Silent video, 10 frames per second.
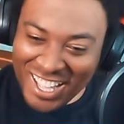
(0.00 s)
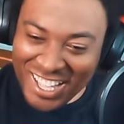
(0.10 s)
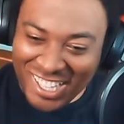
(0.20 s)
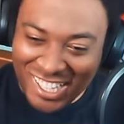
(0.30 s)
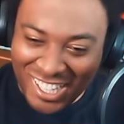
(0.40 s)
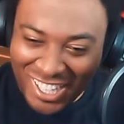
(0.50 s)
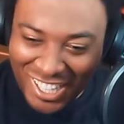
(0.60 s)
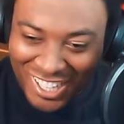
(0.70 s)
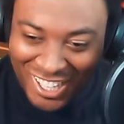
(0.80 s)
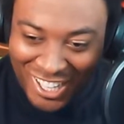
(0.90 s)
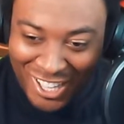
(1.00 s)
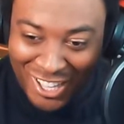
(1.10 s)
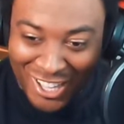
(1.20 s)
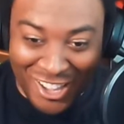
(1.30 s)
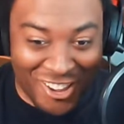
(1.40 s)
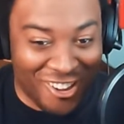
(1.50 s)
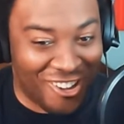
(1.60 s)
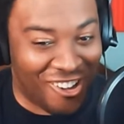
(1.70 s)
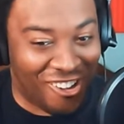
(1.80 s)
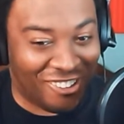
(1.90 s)
combat and use battle
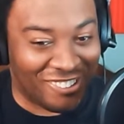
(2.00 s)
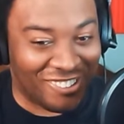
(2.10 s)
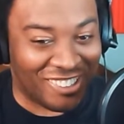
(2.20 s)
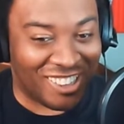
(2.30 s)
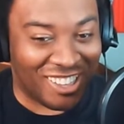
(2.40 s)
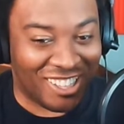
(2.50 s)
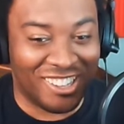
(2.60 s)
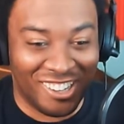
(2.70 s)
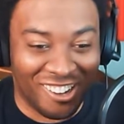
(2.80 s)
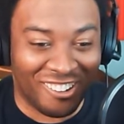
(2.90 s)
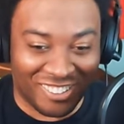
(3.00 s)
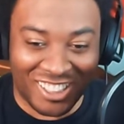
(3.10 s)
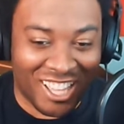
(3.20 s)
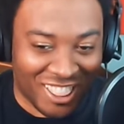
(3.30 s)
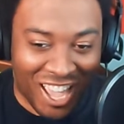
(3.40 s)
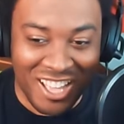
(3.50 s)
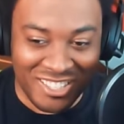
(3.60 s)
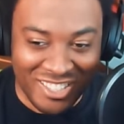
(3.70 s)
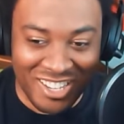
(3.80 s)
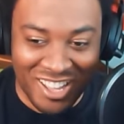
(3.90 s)
yo, yo, that, that
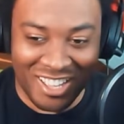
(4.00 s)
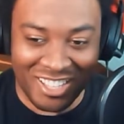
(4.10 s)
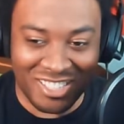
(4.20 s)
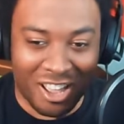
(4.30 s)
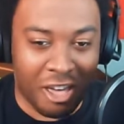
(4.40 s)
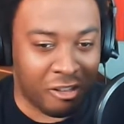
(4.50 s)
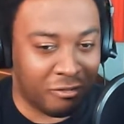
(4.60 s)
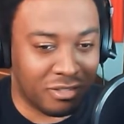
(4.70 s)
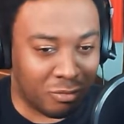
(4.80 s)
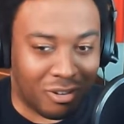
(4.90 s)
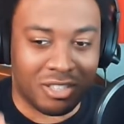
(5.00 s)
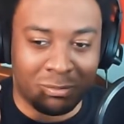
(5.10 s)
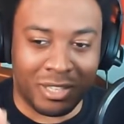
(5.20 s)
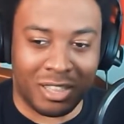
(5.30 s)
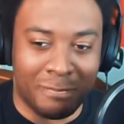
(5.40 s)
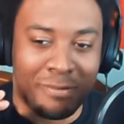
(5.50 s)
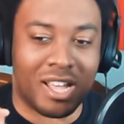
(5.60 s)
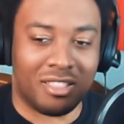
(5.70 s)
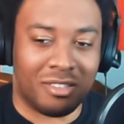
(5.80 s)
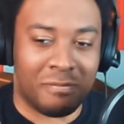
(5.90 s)
is nice. This I always wanted to play the
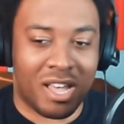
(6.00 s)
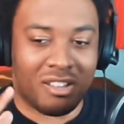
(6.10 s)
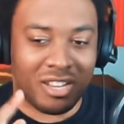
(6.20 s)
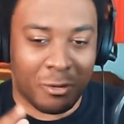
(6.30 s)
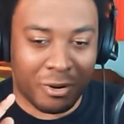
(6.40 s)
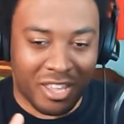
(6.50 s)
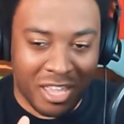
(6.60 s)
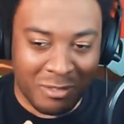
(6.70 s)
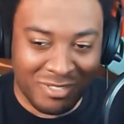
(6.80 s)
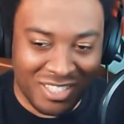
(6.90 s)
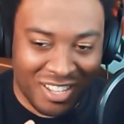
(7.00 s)
ba the Battle Network games.